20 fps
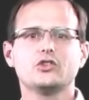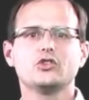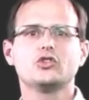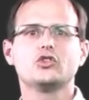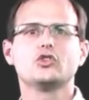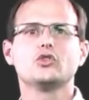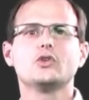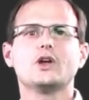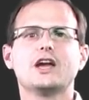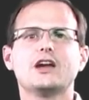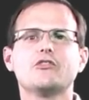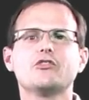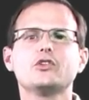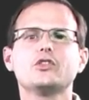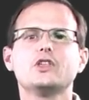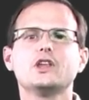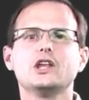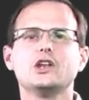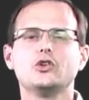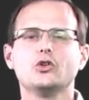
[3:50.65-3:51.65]
you should do
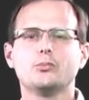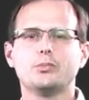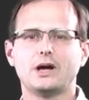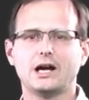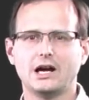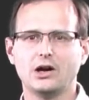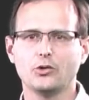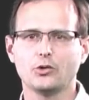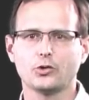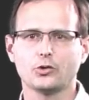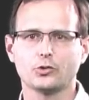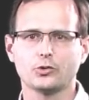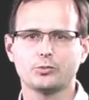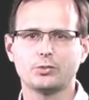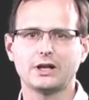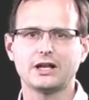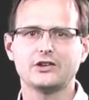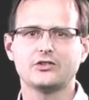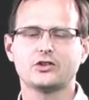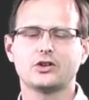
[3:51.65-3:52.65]
everything in your power to
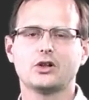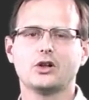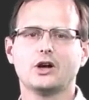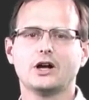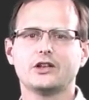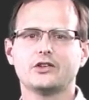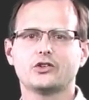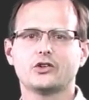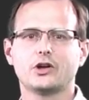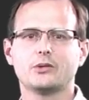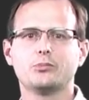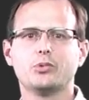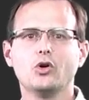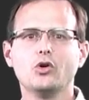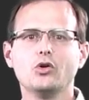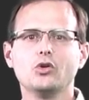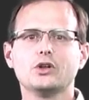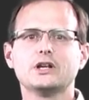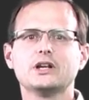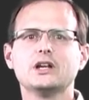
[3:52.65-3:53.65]
replace client-side
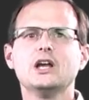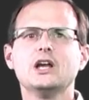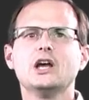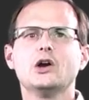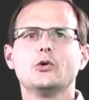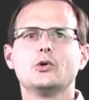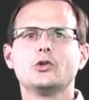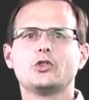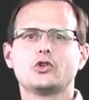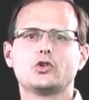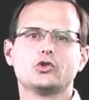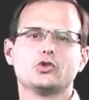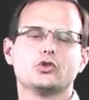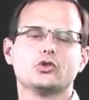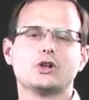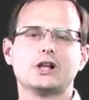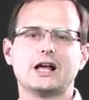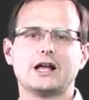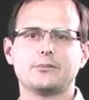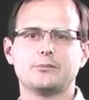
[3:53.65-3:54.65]
polling with Google
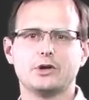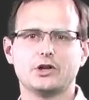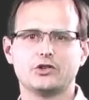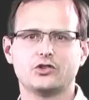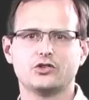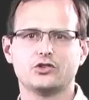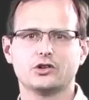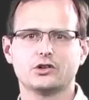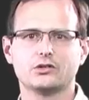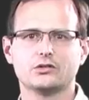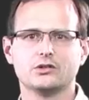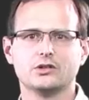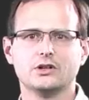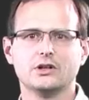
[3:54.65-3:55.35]
Cloud Messaging.